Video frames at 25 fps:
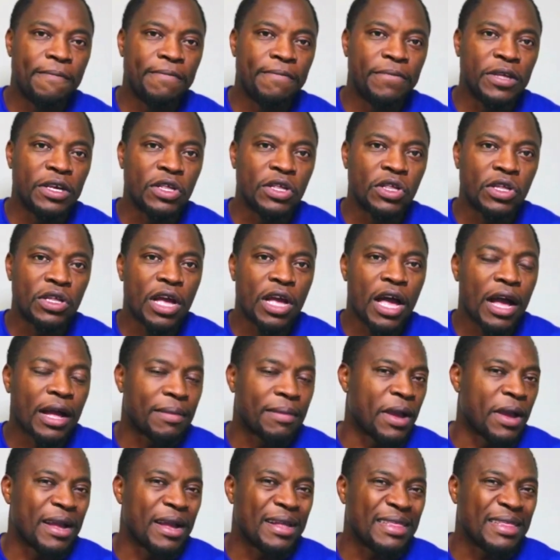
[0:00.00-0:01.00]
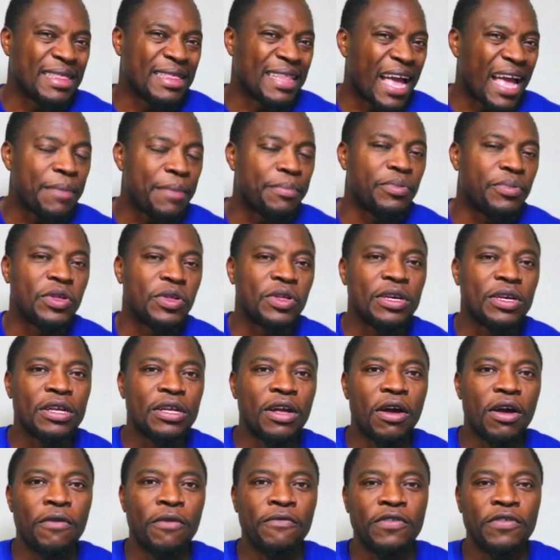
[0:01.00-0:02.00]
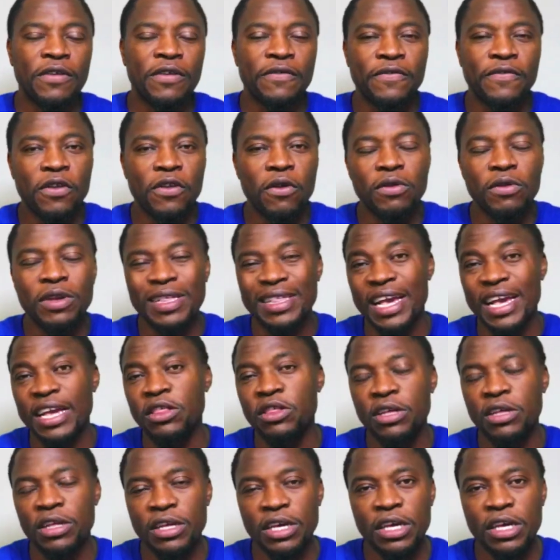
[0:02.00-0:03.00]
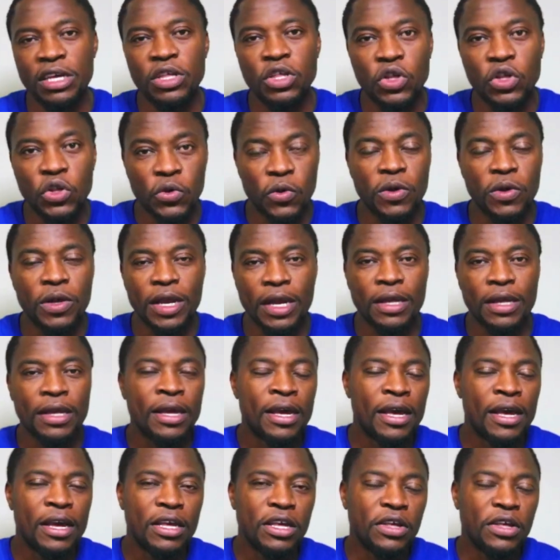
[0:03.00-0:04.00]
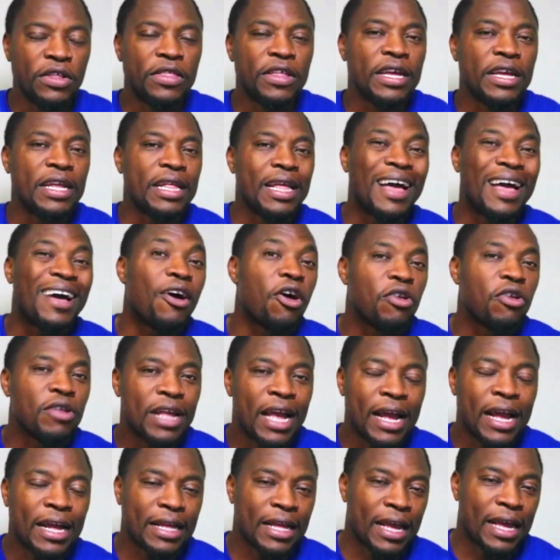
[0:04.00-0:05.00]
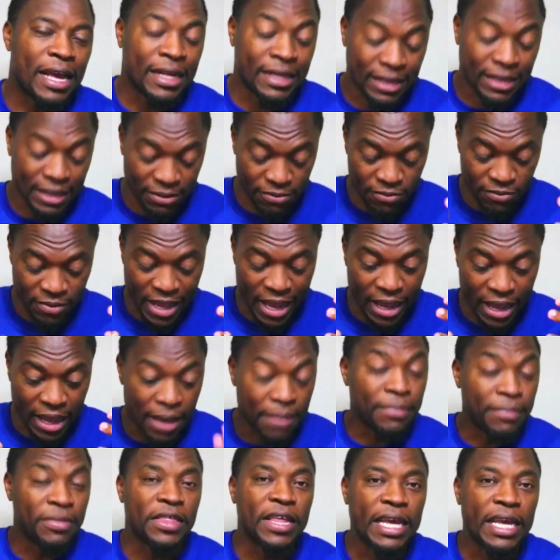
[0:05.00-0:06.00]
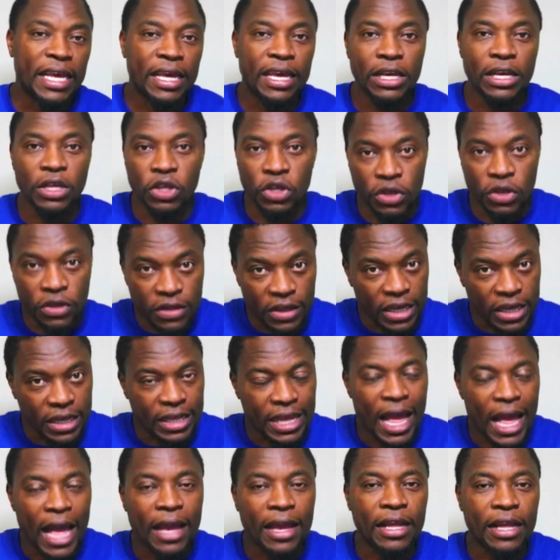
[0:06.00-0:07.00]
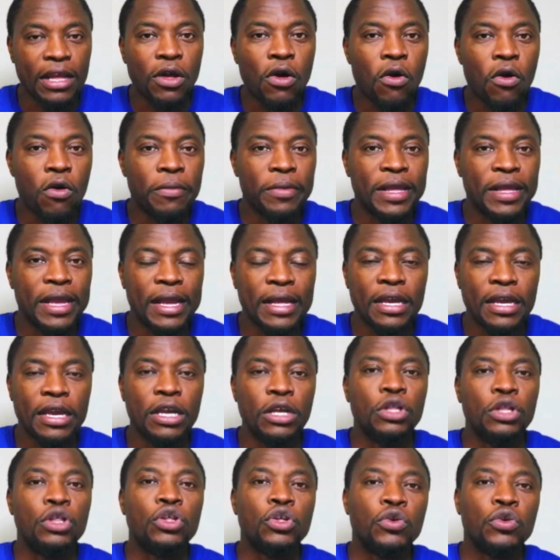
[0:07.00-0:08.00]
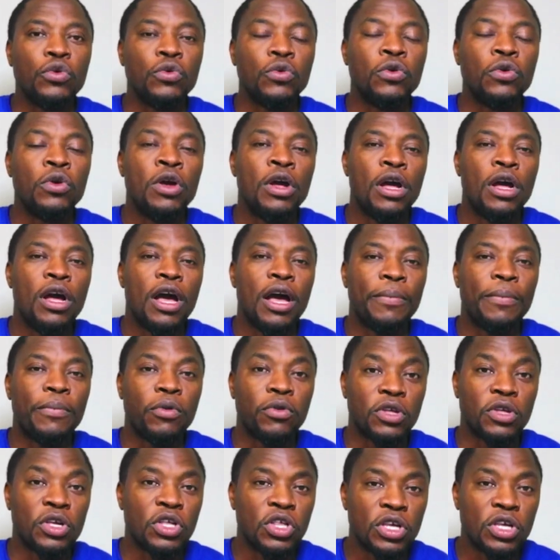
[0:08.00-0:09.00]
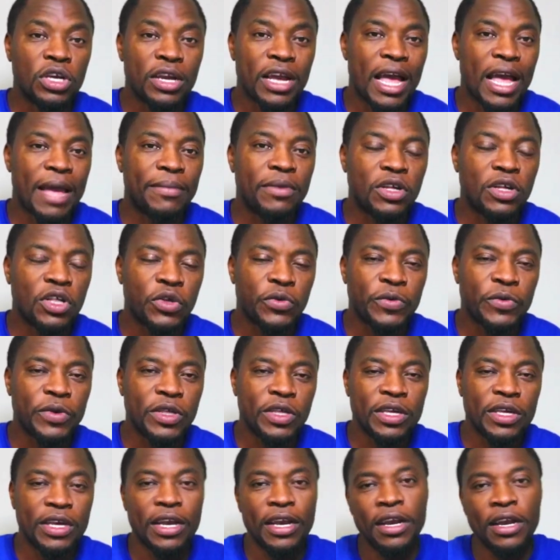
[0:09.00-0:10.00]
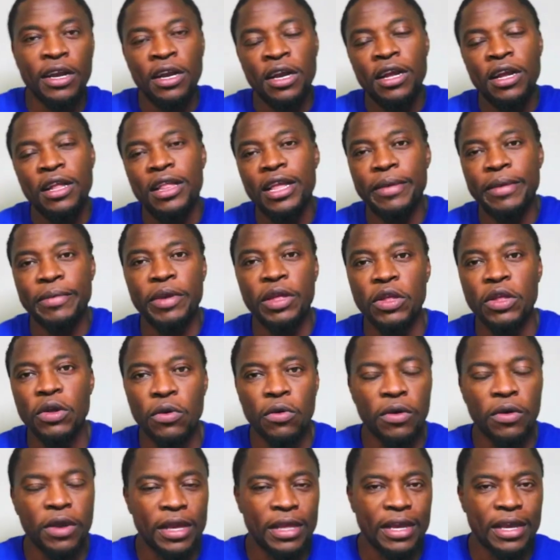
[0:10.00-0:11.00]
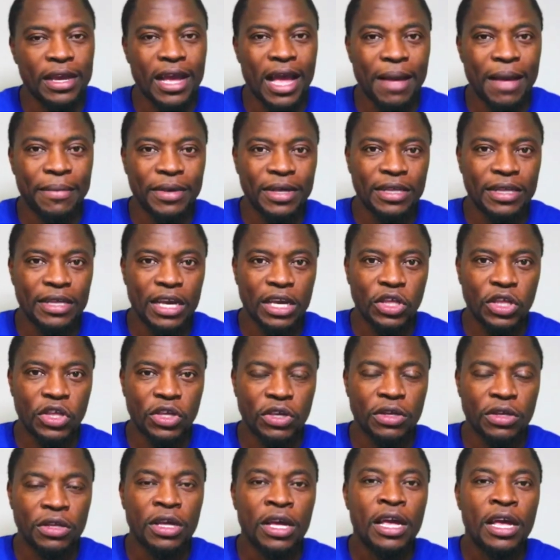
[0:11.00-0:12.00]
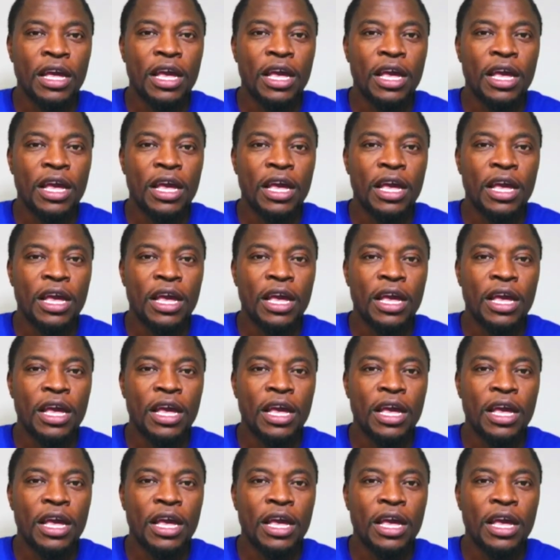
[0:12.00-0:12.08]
this stock, about 9% of their float is actually shorted? You think all that, as like I'm thinking, do you think that can culminate into a potential gamma squeeze here? Let me know in the comment section.